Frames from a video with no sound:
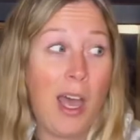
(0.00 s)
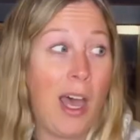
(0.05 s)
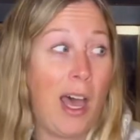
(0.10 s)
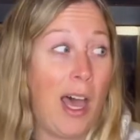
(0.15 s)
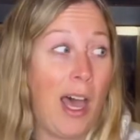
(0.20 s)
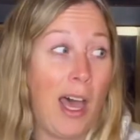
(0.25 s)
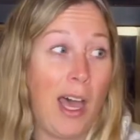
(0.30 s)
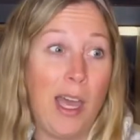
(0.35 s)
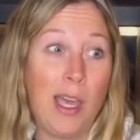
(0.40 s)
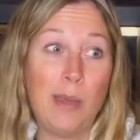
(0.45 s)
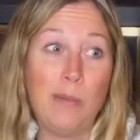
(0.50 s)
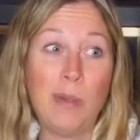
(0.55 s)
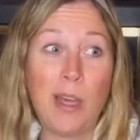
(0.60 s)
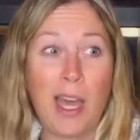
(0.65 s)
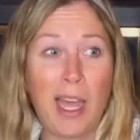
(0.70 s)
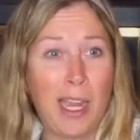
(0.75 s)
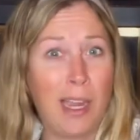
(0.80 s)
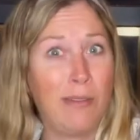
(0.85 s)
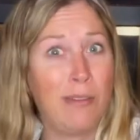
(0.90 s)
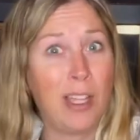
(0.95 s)
I'm, I
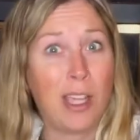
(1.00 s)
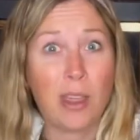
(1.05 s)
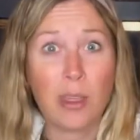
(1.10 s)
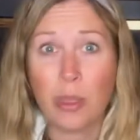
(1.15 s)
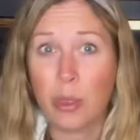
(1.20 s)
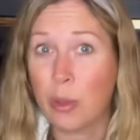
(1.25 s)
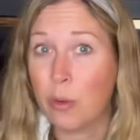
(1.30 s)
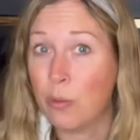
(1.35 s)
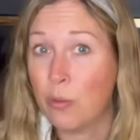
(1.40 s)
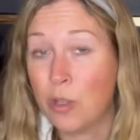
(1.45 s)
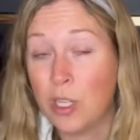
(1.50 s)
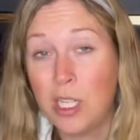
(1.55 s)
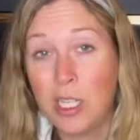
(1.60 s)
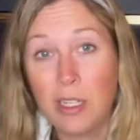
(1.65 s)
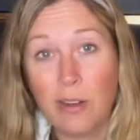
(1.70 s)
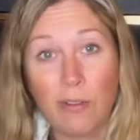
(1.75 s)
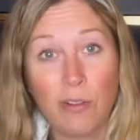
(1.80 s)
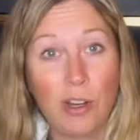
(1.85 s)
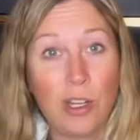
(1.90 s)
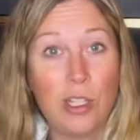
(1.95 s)
have like three
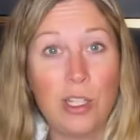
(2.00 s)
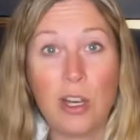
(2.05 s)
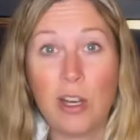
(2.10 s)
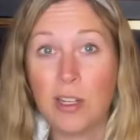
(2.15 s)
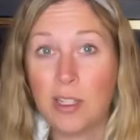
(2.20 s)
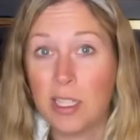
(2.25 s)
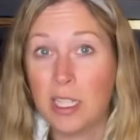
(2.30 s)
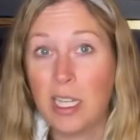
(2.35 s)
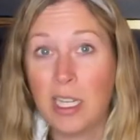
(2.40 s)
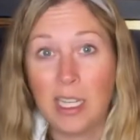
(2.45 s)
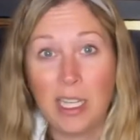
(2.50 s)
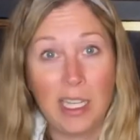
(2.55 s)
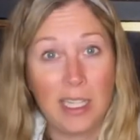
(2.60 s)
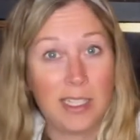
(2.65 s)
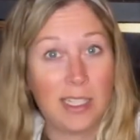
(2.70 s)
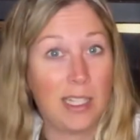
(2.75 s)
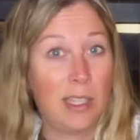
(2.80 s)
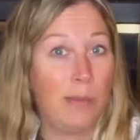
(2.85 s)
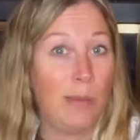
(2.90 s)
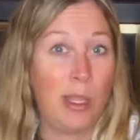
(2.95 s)
different dog sitting gigs
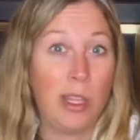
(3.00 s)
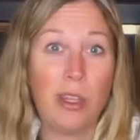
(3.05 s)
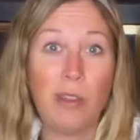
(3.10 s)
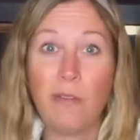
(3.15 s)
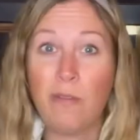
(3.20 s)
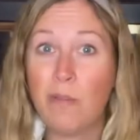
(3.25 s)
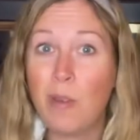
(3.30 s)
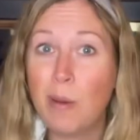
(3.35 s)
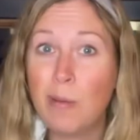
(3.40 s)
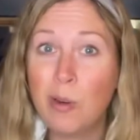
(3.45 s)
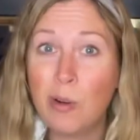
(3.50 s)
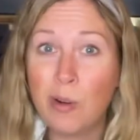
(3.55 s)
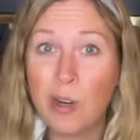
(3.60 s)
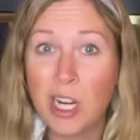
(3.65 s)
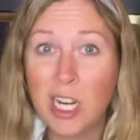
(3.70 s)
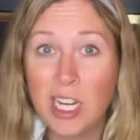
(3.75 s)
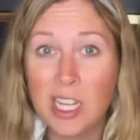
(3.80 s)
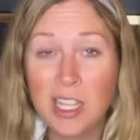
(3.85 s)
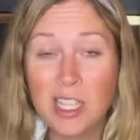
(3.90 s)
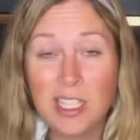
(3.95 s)
in the month of
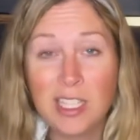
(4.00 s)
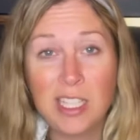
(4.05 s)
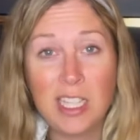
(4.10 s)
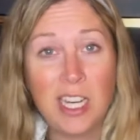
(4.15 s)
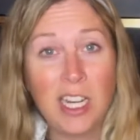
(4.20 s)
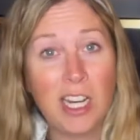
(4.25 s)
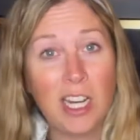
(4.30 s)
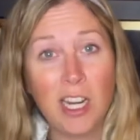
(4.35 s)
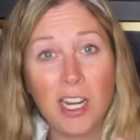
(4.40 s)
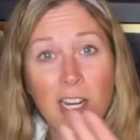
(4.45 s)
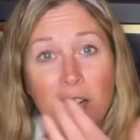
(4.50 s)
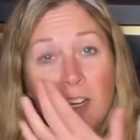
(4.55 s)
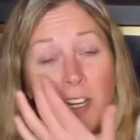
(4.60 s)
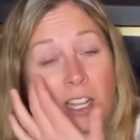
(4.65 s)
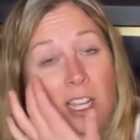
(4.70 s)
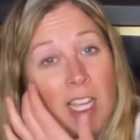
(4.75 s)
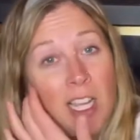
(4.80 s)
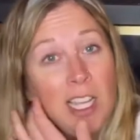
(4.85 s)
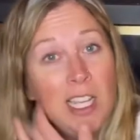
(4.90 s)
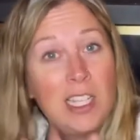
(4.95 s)
February this year.
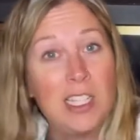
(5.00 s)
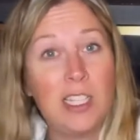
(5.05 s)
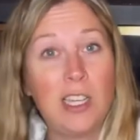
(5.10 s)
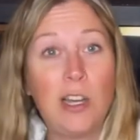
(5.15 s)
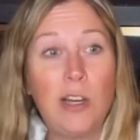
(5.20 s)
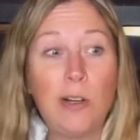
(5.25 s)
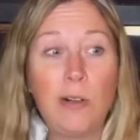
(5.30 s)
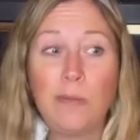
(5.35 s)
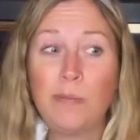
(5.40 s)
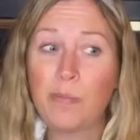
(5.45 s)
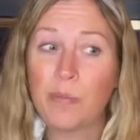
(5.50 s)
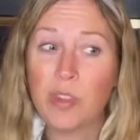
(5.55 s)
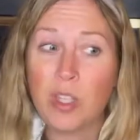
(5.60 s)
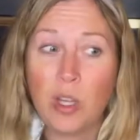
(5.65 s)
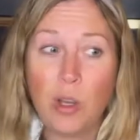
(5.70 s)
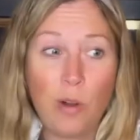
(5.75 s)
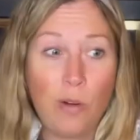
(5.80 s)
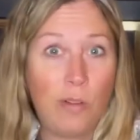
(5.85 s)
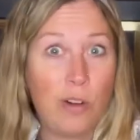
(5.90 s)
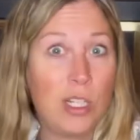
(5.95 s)
So
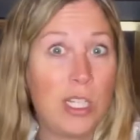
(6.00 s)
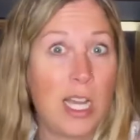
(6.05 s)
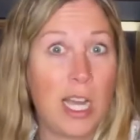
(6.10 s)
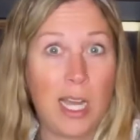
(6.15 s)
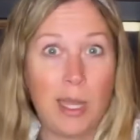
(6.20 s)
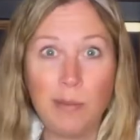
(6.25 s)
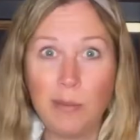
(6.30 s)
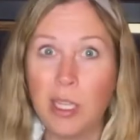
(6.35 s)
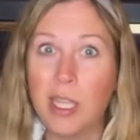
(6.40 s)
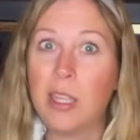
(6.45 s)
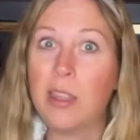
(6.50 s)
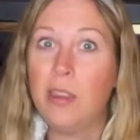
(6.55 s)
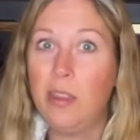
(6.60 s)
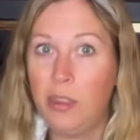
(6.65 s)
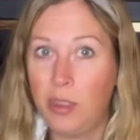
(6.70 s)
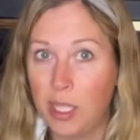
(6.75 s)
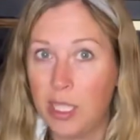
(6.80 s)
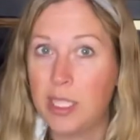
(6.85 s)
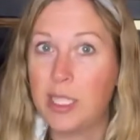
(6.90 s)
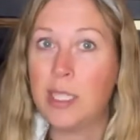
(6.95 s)
over time, like,
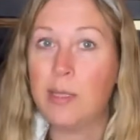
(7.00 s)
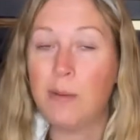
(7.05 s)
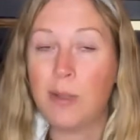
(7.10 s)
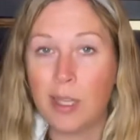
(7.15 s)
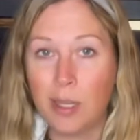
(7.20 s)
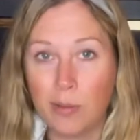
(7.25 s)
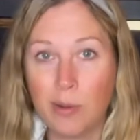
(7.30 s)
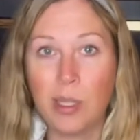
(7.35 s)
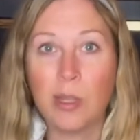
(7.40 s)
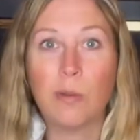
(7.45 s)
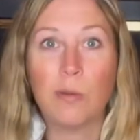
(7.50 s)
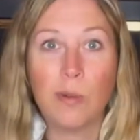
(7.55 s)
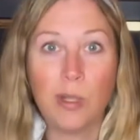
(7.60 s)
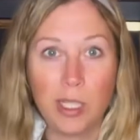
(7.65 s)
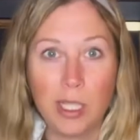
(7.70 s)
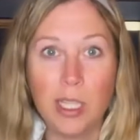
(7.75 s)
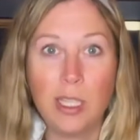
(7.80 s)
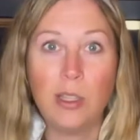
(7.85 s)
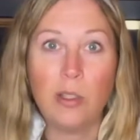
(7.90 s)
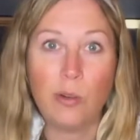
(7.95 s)
this is becoming a
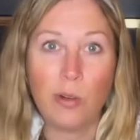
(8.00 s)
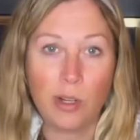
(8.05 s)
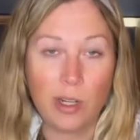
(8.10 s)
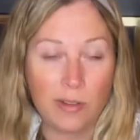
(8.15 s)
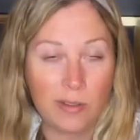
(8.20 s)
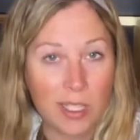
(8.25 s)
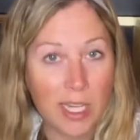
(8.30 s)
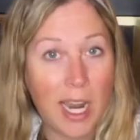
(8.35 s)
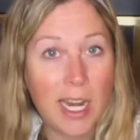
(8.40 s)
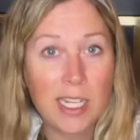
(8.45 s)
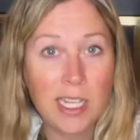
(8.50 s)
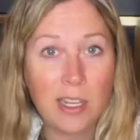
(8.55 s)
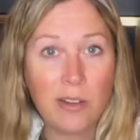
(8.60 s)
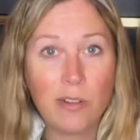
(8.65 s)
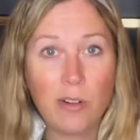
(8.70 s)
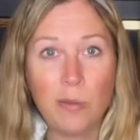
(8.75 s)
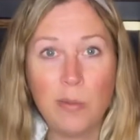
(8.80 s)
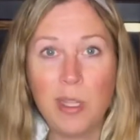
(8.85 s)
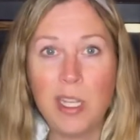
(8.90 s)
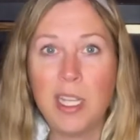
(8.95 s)
really lucrative side gig
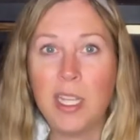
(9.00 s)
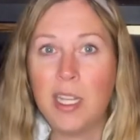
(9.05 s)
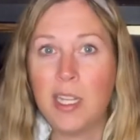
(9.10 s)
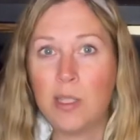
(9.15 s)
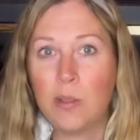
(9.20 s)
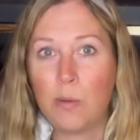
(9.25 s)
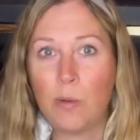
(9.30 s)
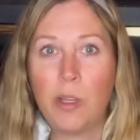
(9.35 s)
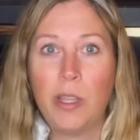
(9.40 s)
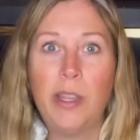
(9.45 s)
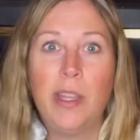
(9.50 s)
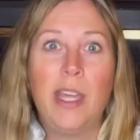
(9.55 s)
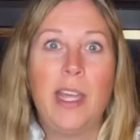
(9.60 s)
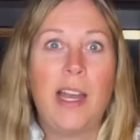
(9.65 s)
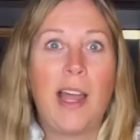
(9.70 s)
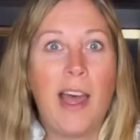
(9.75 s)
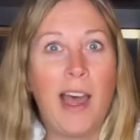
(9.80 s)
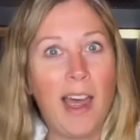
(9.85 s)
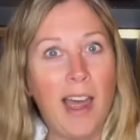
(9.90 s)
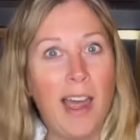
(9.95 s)
for me, and it's one that
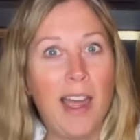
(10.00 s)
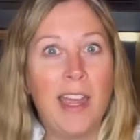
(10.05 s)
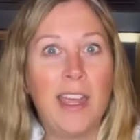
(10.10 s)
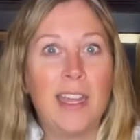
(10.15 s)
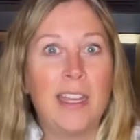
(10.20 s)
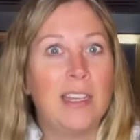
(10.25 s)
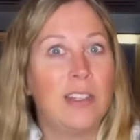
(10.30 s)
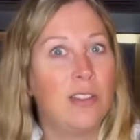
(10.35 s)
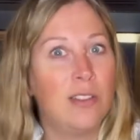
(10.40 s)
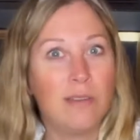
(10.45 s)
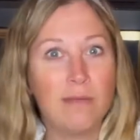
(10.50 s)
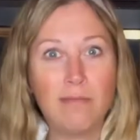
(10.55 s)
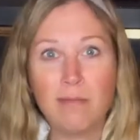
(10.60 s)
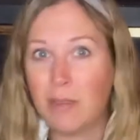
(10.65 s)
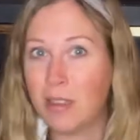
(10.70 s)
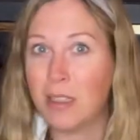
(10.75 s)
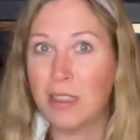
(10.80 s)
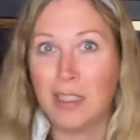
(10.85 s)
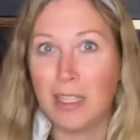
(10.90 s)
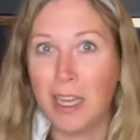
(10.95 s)
I
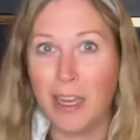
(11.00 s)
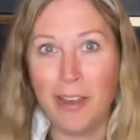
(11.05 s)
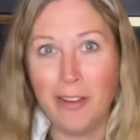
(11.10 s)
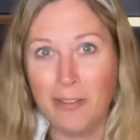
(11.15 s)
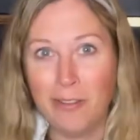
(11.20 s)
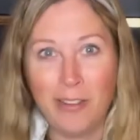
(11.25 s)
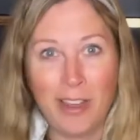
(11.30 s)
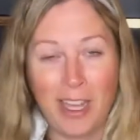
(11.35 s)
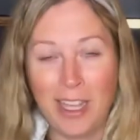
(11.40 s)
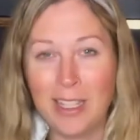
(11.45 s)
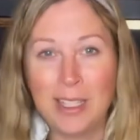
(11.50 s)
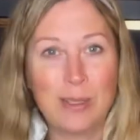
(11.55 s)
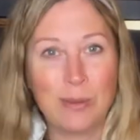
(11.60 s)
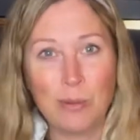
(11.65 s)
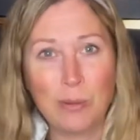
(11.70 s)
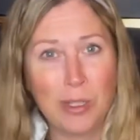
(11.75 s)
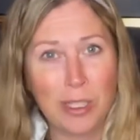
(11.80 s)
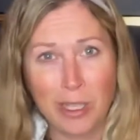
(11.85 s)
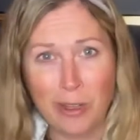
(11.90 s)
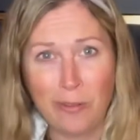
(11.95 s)
love. It's
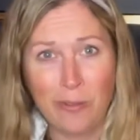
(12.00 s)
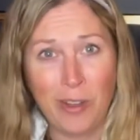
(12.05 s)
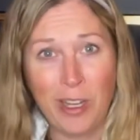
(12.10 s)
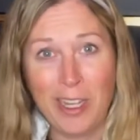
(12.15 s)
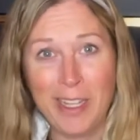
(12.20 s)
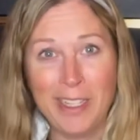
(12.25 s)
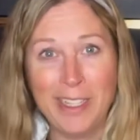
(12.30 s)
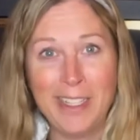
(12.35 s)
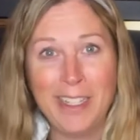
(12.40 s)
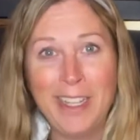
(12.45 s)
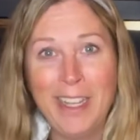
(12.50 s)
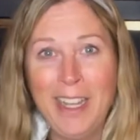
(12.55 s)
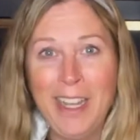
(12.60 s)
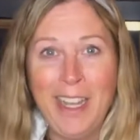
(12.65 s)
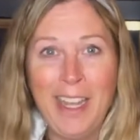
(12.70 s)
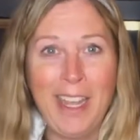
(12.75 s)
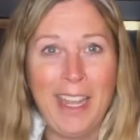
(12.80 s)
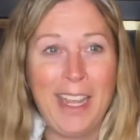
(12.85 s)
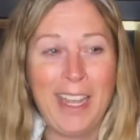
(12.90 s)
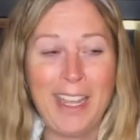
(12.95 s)
really fun.
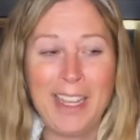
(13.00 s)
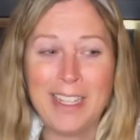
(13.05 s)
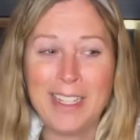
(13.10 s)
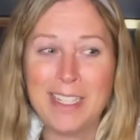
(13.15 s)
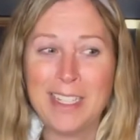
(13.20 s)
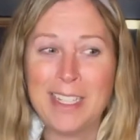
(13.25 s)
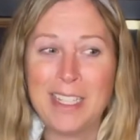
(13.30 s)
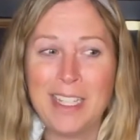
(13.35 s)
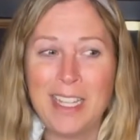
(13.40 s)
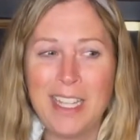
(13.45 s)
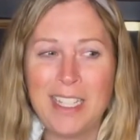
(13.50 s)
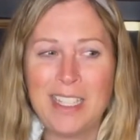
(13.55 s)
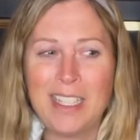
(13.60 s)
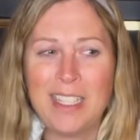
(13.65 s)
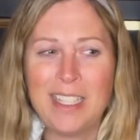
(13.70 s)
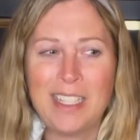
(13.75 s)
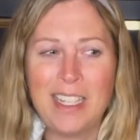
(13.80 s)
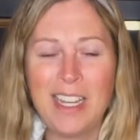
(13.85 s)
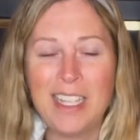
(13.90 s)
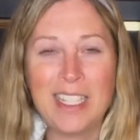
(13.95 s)
And
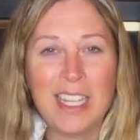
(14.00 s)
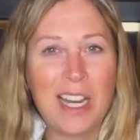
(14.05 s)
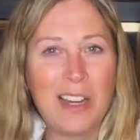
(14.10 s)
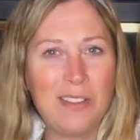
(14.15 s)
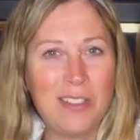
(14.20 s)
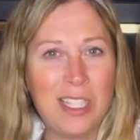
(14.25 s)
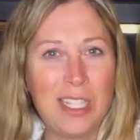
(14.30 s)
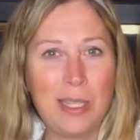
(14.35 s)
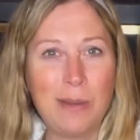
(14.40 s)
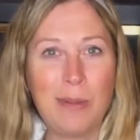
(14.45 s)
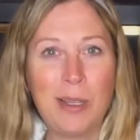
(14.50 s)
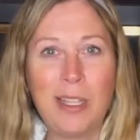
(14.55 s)
it's it's kind of silly, but